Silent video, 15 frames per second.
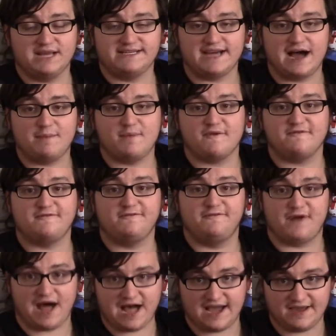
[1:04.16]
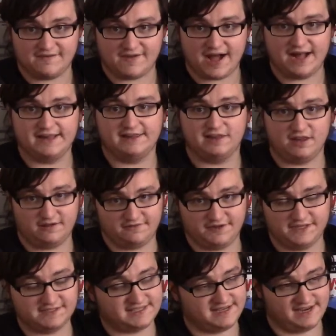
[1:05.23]
top five. I love
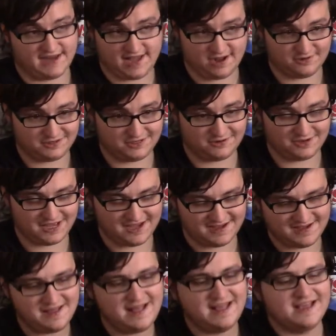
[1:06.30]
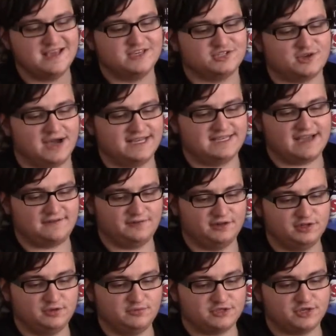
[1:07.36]
Inside Out, okay? So I
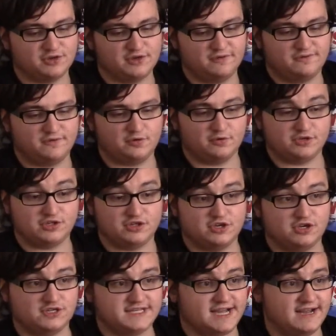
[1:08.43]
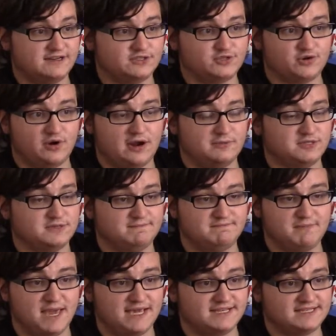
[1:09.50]
definitely was looking forward to The Good Dinosaur. I was
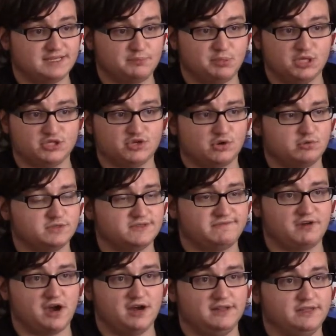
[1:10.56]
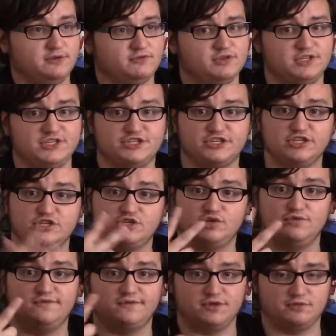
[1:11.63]
amazed that Pixar was finally releasing
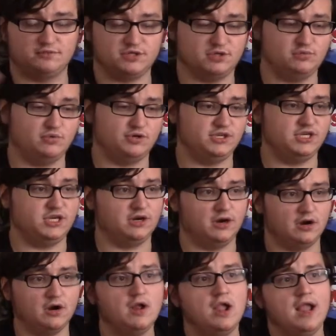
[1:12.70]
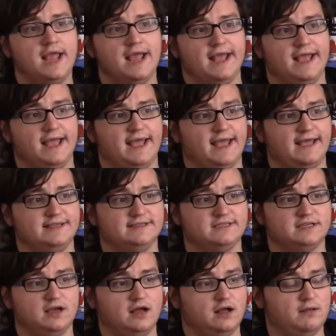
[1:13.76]
two films in one year and
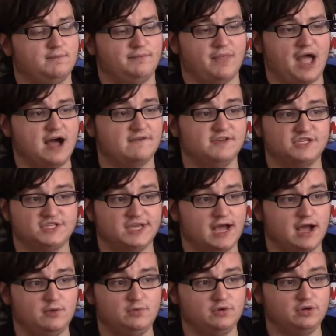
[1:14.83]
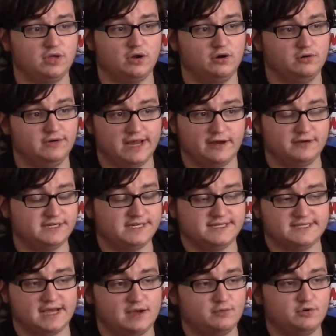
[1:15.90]
um, obviously, I will go,
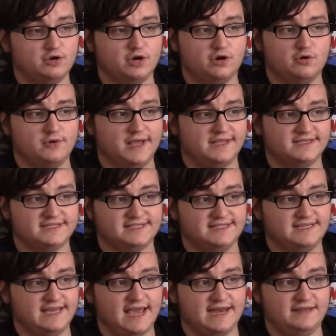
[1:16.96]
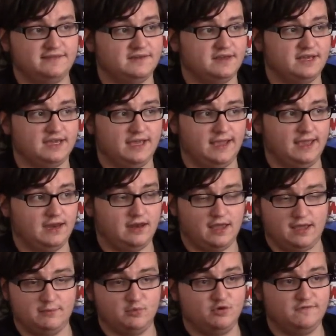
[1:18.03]
nowadays, I will go and see anything in
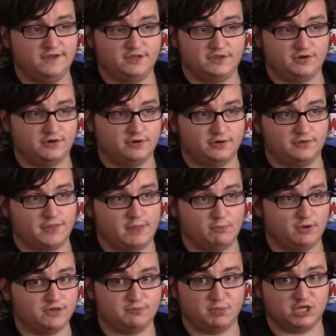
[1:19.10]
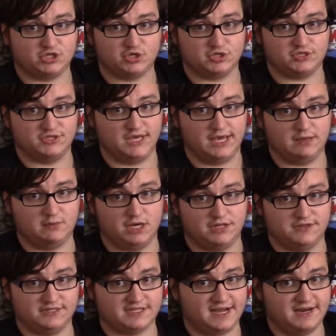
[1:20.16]
a movie theater with Pixar's name
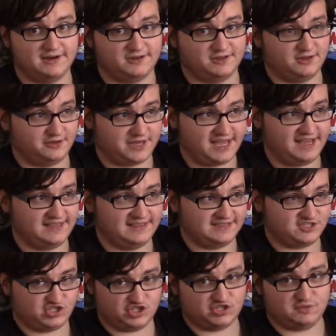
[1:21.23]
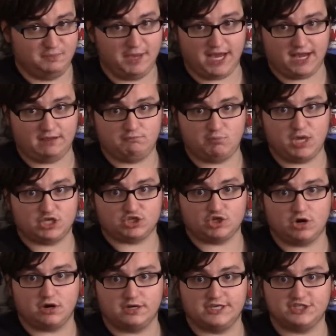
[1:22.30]
on the title, okay? That's just me.
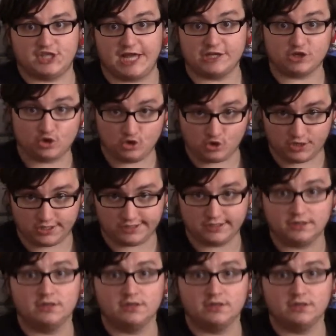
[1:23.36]
Pixar is that good.